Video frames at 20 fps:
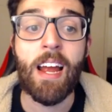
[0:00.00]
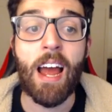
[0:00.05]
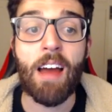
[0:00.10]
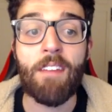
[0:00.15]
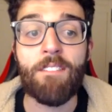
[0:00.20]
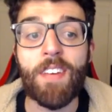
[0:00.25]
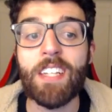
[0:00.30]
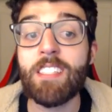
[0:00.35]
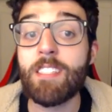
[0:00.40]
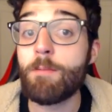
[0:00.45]

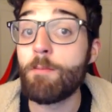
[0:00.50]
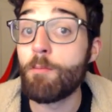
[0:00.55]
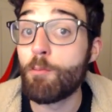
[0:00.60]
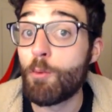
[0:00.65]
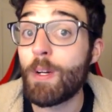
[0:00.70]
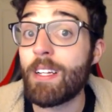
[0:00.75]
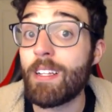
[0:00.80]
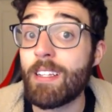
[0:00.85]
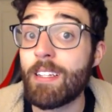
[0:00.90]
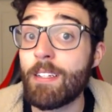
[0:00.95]
And that is
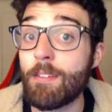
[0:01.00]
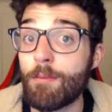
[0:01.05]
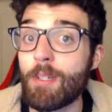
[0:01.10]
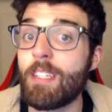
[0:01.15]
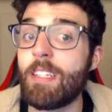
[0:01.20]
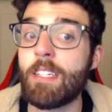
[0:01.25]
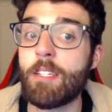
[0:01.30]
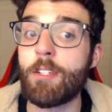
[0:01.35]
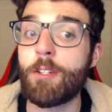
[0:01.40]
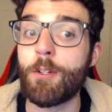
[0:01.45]

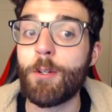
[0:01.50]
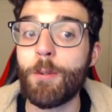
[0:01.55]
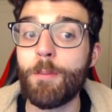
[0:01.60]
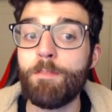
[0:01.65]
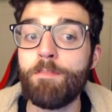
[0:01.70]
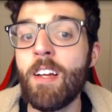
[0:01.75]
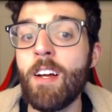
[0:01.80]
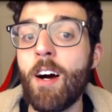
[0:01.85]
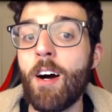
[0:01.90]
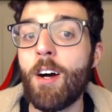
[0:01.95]
really cool.
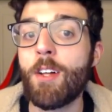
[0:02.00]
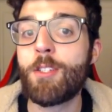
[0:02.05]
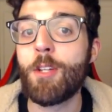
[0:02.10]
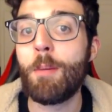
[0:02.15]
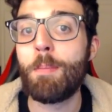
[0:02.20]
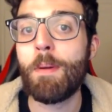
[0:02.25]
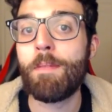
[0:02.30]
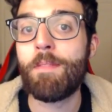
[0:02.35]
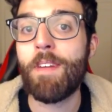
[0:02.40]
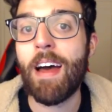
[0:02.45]
On
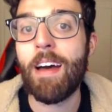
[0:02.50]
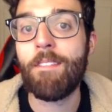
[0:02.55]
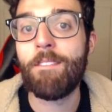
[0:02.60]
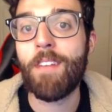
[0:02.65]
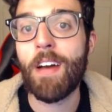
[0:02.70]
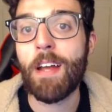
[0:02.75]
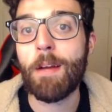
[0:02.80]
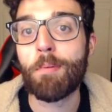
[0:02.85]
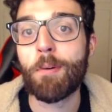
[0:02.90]
top of that, they